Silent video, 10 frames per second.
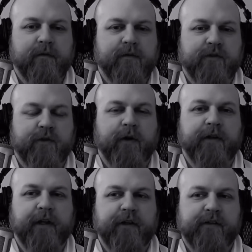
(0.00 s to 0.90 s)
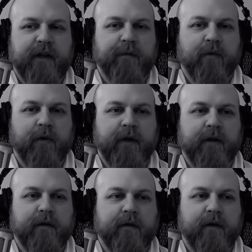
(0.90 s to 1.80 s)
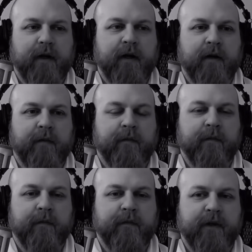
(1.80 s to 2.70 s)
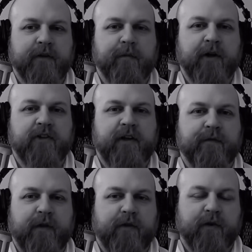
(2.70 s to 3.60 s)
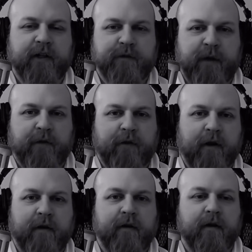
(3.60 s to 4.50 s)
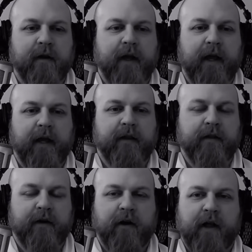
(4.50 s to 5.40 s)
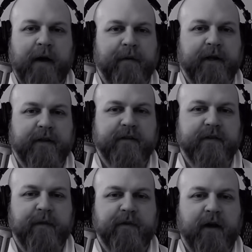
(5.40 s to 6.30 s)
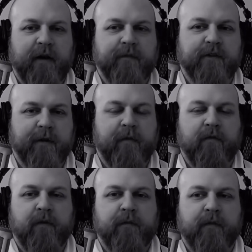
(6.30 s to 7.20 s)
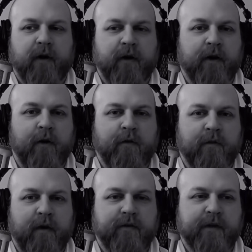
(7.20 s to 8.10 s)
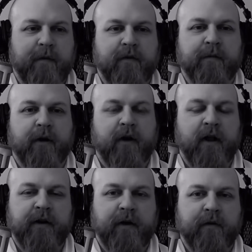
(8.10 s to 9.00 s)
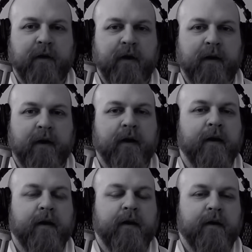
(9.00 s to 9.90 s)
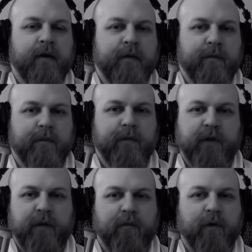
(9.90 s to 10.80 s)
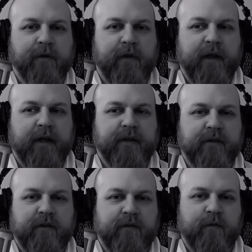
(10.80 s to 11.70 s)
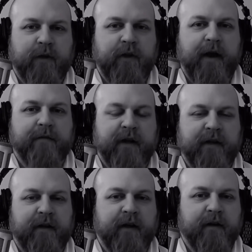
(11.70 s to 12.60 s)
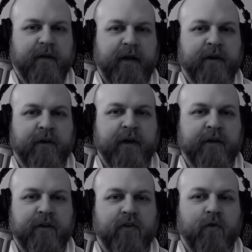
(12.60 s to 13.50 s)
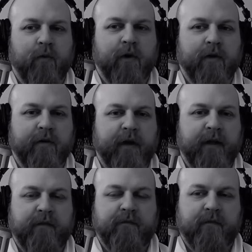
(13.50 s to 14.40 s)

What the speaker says: storytelling standpoint, there's a bunch of different threads being run, and they're all happening at the same time. Some of them are known, some of them are unknown. But the important thing is when you have an idea, integrate it into the world and